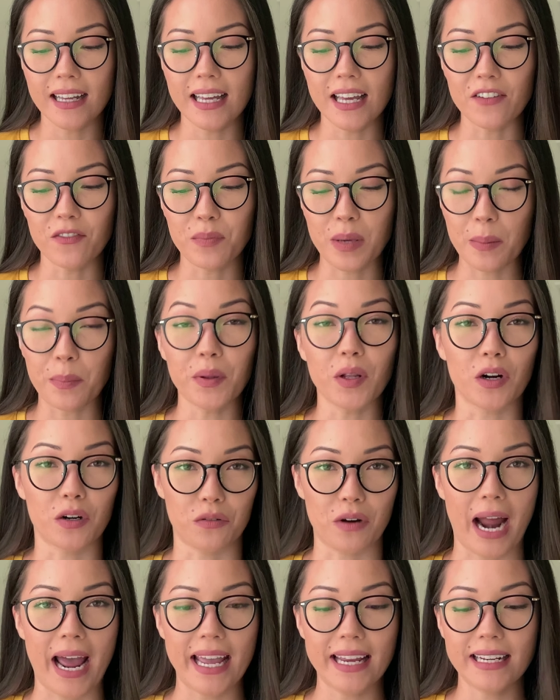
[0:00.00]
if people are
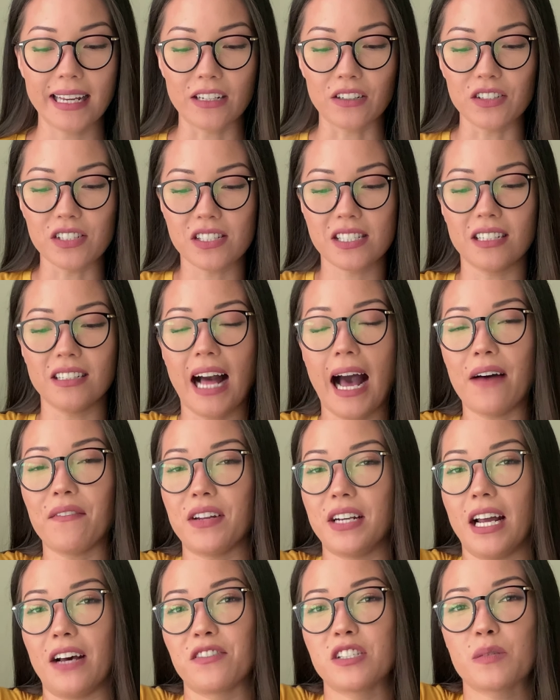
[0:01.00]
right, it'll still have
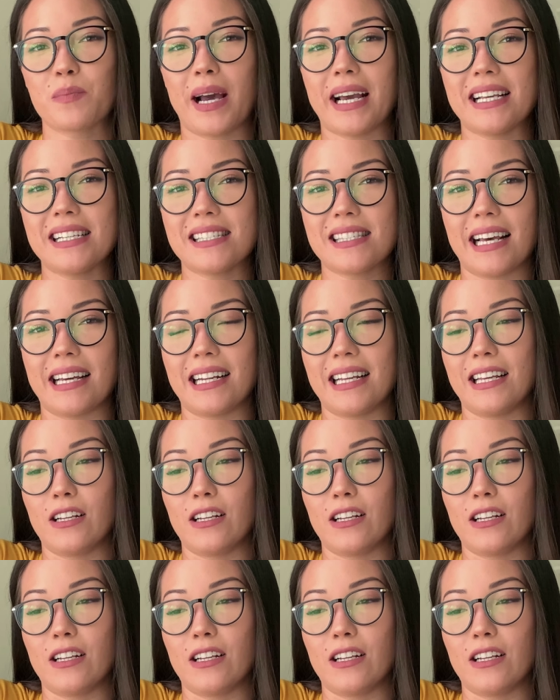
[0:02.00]
enough spice that